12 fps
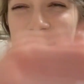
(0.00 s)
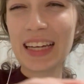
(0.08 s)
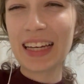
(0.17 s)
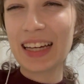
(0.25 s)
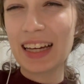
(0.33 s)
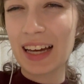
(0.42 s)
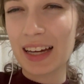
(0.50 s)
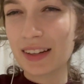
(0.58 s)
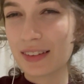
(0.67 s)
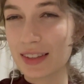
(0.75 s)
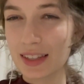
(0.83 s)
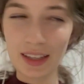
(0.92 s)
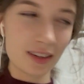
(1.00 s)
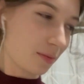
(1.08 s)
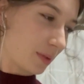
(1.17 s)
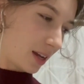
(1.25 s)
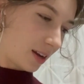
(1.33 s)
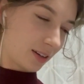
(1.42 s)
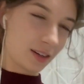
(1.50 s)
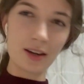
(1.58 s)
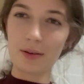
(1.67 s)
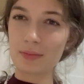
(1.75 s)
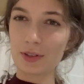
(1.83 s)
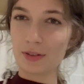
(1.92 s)
I know it's a little bit
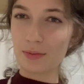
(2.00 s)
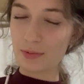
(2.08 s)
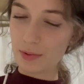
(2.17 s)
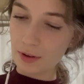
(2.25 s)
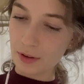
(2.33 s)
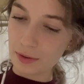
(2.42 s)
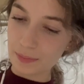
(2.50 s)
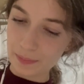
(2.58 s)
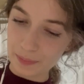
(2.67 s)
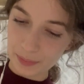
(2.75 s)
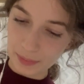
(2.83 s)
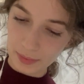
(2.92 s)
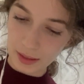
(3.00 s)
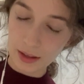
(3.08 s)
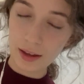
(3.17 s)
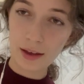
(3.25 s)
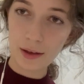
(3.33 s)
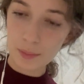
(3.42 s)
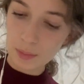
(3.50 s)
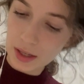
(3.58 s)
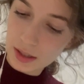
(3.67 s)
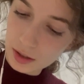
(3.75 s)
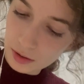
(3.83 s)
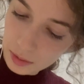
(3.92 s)
uncomfortable, but
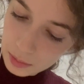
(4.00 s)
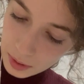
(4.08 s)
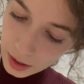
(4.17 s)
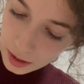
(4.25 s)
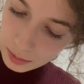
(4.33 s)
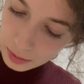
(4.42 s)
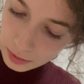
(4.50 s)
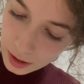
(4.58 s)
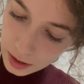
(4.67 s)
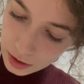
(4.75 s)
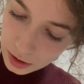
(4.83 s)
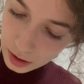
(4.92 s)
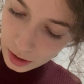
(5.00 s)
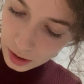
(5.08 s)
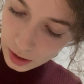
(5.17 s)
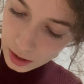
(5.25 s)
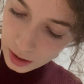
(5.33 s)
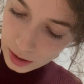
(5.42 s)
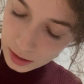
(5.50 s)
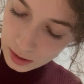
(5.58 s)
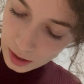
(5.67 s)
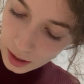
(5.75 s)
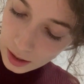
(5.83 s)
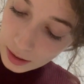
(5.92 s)
your blood pressure is
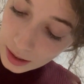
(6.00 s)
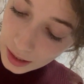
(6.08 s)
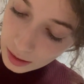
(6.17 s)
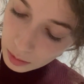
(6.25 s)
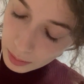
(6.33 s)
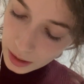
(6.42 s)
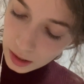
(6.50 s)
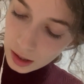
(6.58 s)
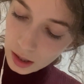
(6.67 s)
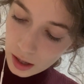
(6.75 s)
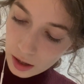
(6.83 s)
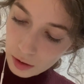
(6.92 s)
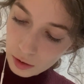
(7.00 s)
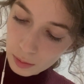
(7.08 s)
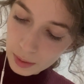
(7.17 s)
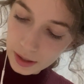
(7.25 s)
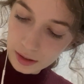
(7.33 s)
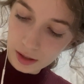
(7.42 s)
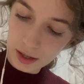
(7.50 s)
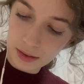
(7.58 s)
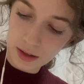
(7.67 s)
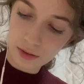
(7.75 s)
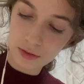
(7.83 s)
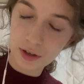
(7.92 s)
a little bit low, but I
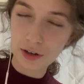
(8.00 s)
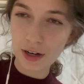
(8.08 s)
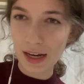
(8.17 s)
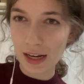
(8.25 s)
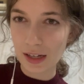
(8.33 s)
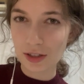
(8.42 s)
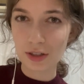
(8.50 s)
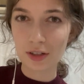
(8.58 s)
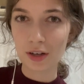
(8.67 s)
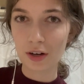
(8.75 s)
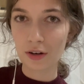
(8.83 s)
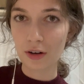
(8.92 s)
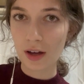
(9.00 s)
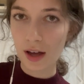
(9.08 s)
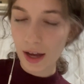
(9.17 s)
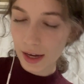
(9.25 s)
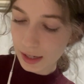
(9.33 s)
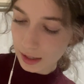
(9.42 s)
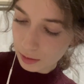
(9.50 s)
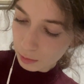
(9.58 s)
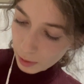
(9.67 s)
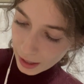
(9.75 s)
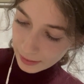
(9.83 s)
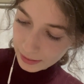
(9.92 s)
think for your age and your height and
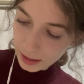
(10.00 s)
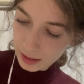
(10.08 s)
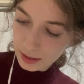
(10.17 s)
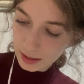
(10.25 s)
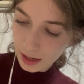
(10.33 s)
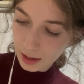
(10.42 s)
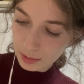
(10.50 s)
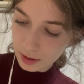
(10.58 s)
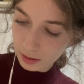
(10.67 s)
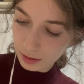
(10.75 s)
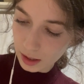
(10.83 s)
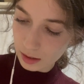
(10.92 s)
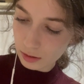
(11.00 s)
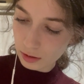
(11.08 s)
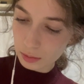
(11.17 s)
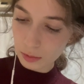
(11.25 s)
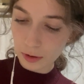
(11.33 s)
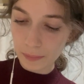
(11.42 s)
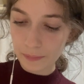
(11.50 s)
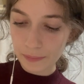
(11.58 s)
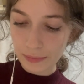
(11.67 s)
weight, that is absolutely normal.